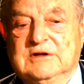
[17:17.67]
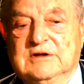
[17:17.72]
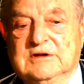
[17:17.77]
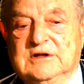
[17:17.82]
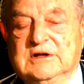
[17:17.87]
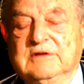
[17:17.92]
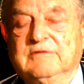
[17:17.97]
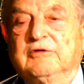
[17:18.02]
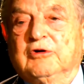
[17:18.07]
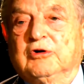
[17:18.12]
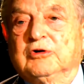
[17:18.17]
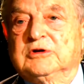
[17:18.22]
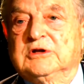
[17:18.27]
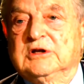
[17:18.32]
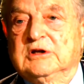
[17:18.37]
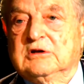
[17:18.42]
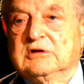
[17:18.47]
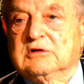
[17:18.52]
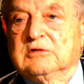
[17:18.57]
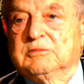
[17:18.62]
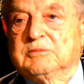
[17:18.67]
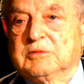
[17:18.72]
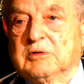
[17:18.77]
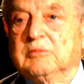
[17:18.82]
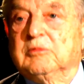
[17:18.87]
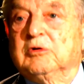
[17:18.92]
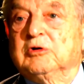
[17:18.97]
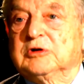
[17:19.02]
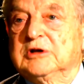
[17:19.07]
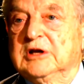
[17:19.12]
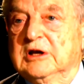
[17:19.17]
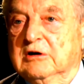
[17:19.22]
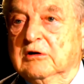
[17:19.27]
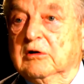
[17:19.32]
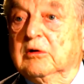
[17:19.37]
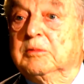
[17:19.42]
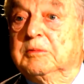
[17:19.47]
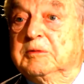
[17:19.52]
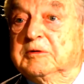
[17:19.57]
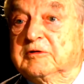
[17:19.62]
devoted to promoting
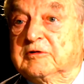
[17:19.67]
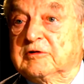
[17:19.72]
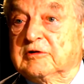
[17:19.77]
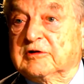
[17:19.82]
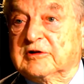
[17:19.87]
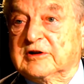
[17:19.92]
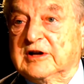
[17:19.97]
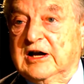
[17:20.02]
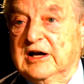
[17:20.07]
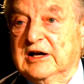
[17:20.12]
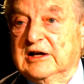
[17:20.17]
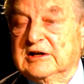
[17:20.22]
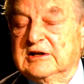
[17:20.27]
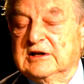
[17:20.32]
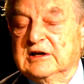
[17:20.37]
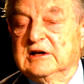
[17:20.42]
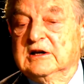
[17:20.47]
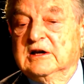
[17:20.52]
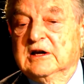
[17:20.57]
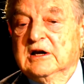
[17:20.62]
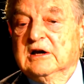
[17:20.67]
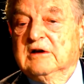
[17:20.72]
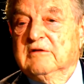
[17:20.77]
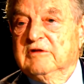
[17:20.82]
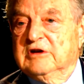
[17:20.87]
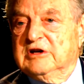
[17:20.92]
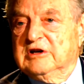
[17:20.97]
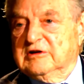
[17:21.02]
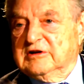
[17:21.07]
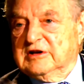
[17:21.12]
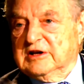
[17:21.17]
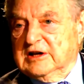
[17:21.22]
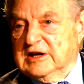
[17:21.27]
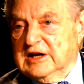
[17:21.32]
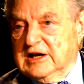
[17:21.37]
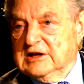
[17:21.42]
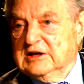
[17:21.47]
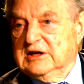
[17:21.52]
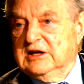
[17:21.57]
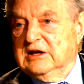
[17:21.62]
open society, which is an
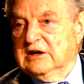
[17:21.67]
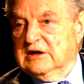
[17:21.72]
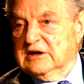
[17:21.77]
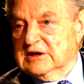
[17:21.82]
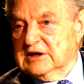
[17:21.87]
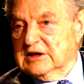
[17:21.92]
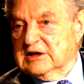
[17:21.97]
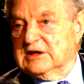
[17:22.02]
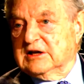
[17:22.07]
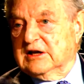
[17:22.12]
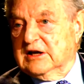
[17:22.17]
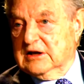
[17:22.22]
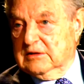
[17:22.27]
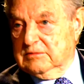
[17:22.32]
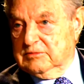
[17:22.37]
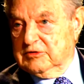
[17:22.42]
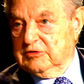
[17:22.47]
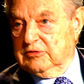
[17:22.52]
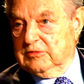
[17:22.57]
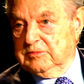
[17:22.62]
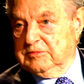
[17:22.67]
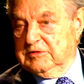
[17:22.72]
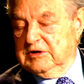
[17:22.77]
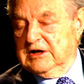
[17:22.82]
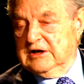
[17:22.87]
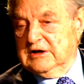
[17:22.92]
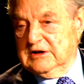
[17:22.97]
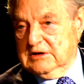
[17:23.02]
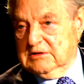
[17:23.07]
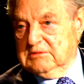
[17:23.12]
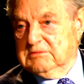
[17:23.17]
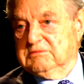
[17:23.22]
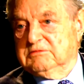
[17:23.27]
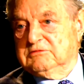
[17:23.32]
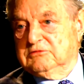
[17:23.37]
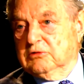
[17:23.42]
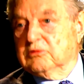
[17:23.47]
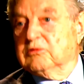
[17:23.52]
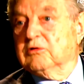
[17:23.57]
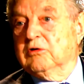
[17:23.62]
idea that I
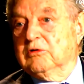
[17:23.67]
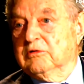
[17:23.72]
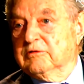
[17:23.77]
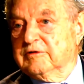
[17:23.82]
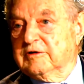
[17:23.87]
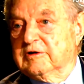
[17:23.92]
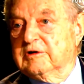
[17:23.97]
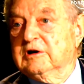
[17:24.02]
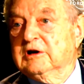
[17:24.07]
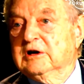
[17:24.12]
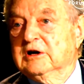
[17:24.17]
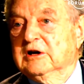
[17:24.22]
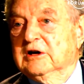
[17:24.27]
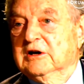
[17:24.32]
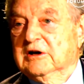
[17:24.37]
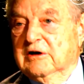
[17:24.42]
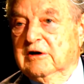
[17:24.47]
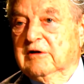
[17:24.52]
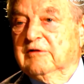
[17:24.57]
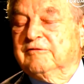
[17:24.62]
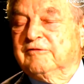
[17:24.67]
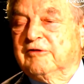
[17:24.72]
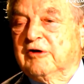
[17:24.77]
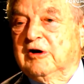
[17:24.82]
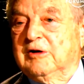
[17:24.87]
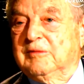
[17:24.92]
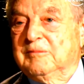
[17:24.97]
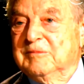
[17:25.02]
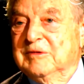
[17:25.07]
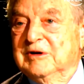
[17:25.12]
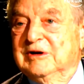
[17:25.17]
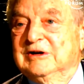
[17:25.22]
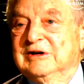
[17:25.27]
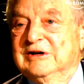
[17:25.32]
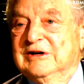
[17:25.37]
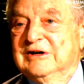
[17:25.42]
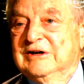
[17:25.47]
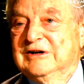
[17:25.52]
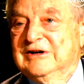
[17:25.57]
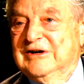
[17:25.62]
took over from
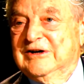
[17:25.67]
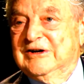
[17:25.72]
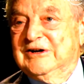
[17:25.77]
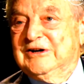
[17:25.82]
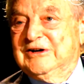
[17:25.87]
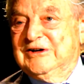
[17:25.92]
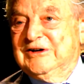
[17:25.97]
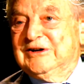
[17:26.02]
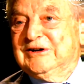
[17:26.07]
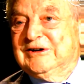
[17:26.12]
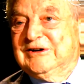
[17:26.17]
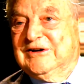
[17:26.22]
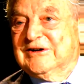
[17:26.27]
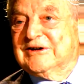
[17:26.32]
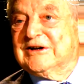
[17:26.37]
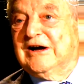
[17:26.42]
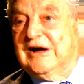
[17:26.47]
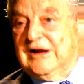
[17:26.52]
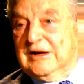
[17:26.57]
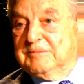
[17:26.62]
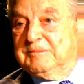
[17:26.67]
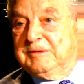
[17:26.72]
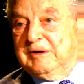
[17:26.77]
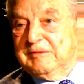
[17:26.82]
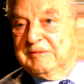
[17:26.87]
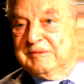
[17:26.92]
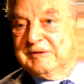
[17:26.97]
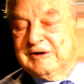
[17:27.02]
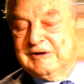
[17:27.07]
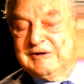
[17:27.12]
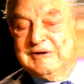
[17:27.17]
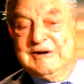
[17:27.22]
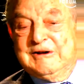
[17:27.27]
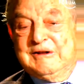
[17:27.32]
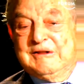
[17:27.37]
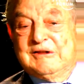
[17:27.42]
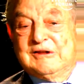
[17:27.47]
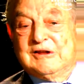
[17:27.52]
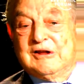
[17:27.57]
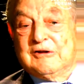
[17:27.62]
Karl Popper.
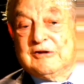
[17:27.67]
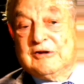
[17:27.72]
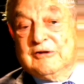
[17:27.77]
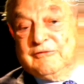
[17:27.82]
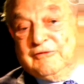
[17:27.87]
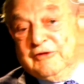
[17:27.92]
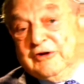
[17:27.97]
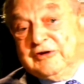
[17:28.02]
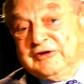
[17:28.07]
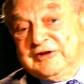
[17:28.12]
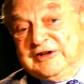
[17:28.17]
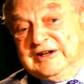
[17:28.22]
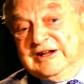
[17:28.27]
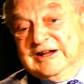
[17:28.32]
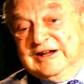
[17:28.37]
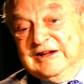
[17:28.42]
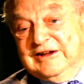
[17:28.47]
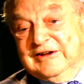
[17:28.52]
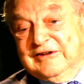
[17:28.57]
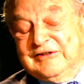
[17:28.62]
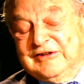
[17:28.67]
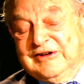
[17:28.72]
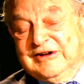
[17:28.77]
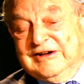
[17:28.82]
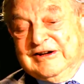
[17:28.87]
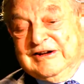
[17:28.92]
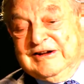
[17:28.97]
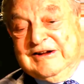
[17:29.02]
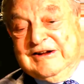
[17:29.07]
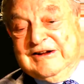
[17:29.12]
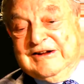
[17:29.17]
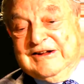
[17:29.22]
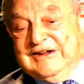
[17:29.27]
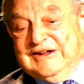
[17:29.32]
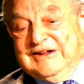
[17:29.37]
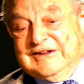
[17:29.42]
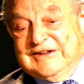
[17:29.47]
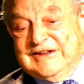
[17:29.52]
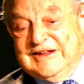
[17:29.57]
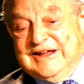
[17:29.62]
Now, the first thing is
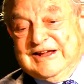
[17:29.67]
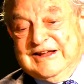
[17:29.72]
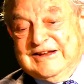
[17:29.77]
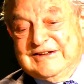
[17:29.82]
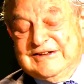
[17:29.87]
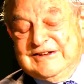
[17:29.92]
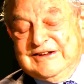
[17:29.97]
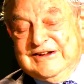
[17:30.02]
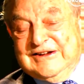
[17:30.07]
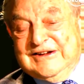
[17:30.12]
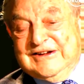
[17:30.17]
that